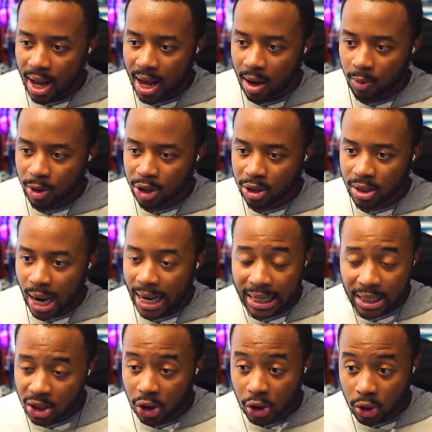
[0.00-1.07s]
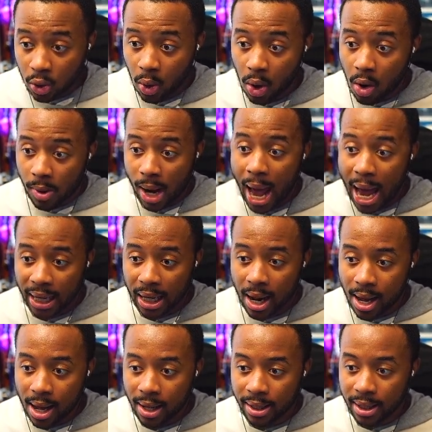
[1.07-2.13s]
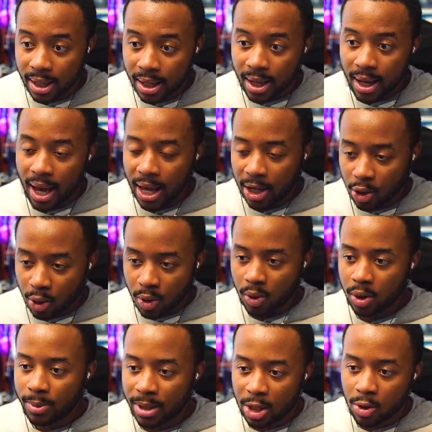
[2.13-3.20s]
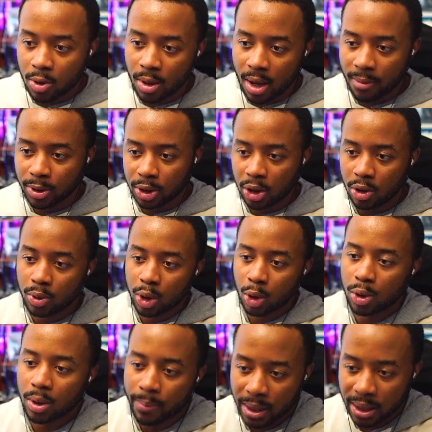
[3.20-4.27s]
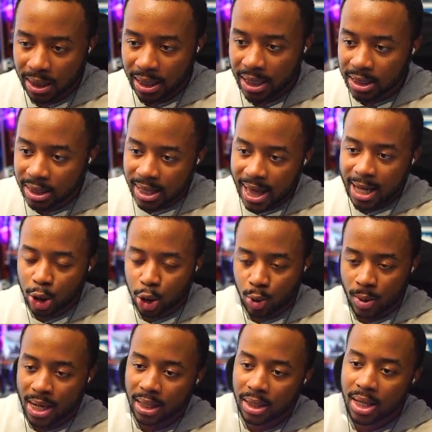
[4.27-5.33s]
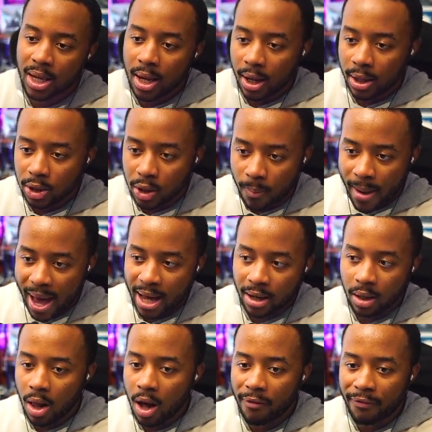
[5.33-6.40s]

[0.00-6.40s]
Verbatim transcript: which I guess is your own Eikon, and you're going to be able to use those abilities and that strength to battle off